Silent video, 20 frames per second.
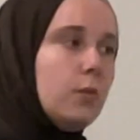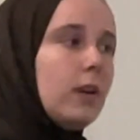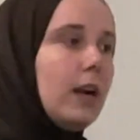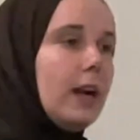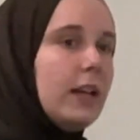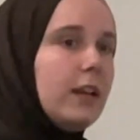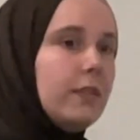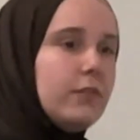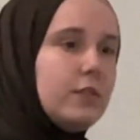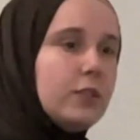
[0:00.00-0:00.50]

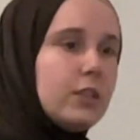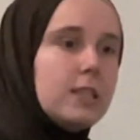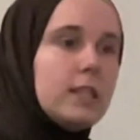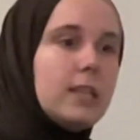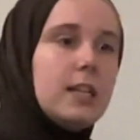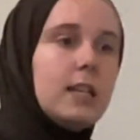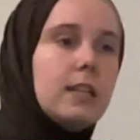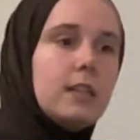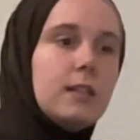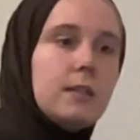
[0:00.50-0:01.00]
kind of just
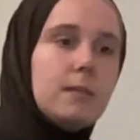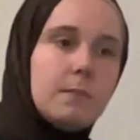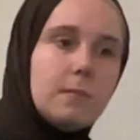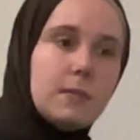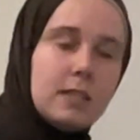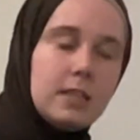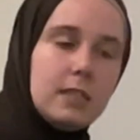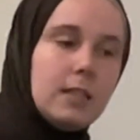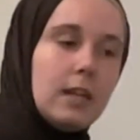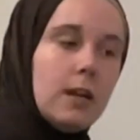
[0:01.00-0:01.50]
like
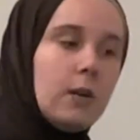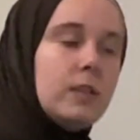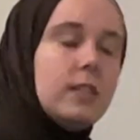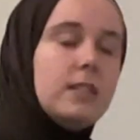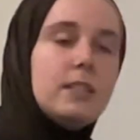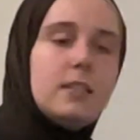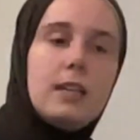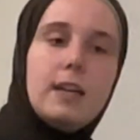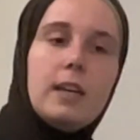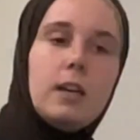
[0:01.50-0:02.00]
sit down and
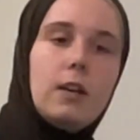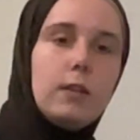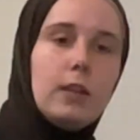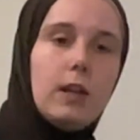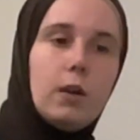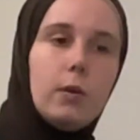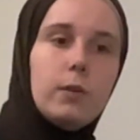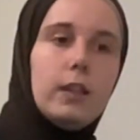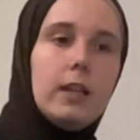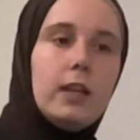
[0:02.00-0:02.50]
say out
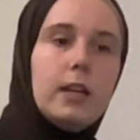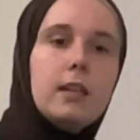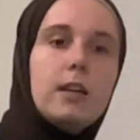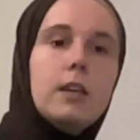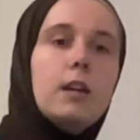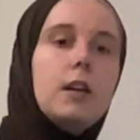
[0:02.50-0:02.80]
loud like,